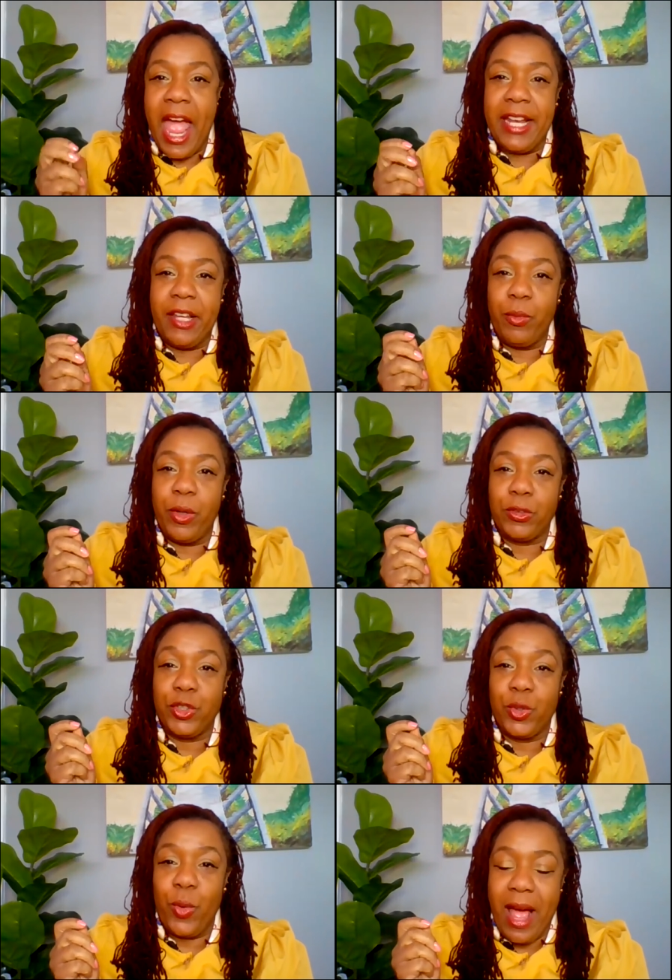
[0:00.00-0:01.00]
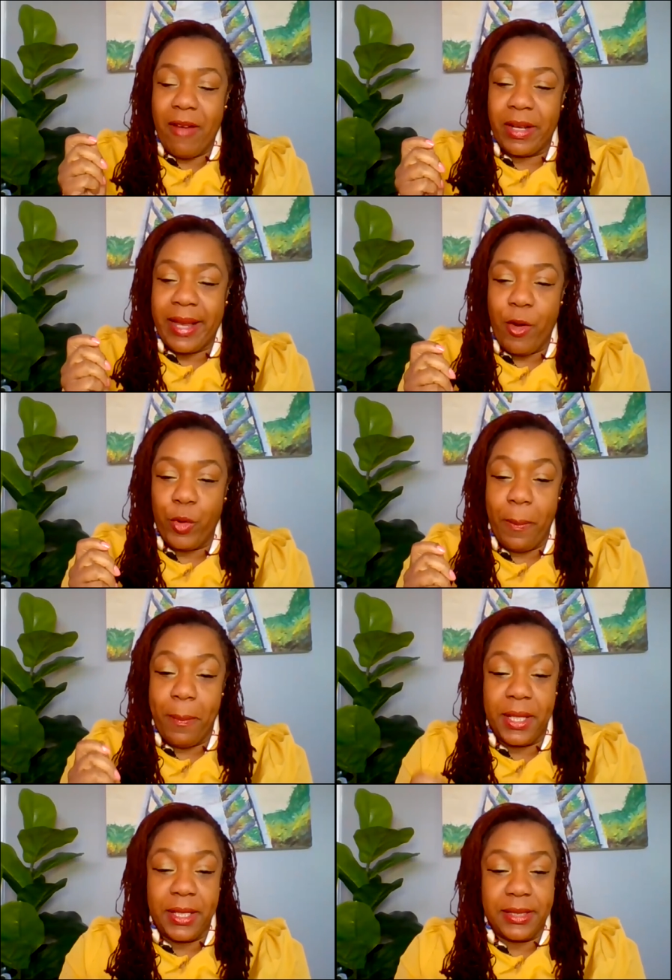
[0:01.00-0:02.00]
And then we also don't have
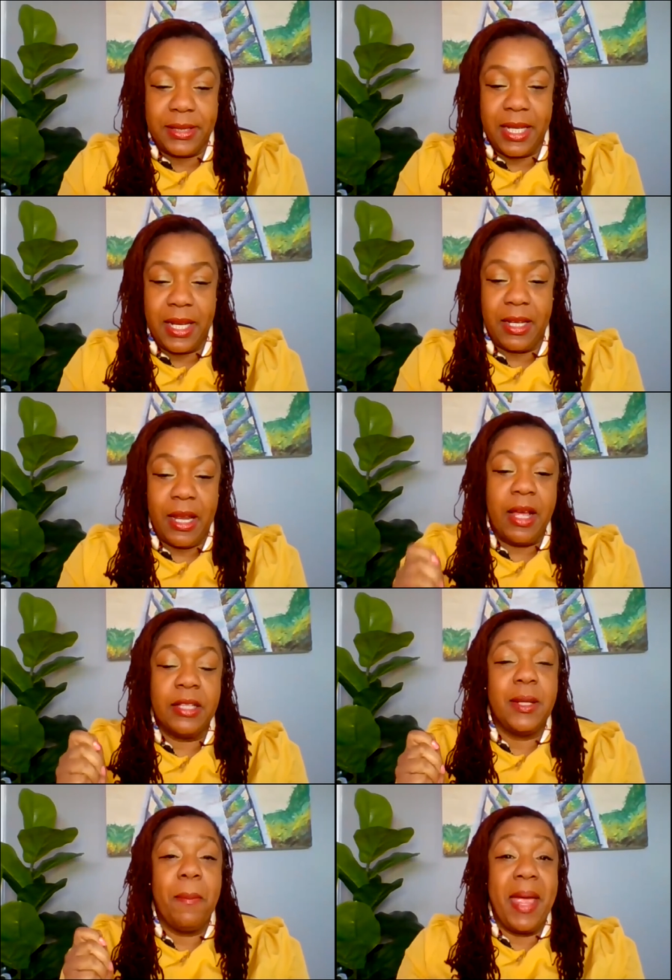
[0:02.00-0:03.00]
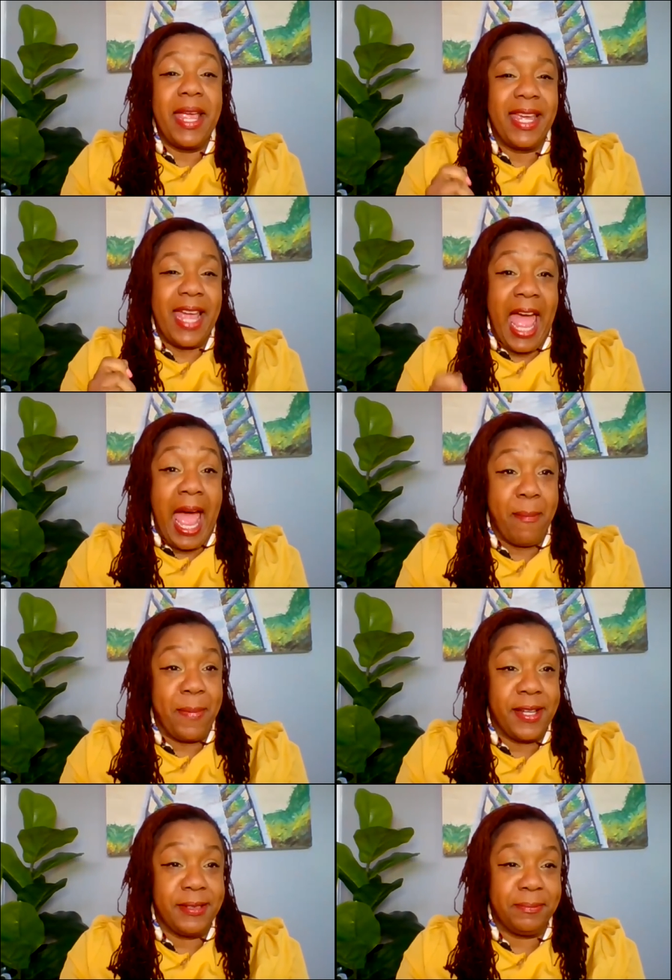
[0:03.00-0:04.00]
accountability to make it happen.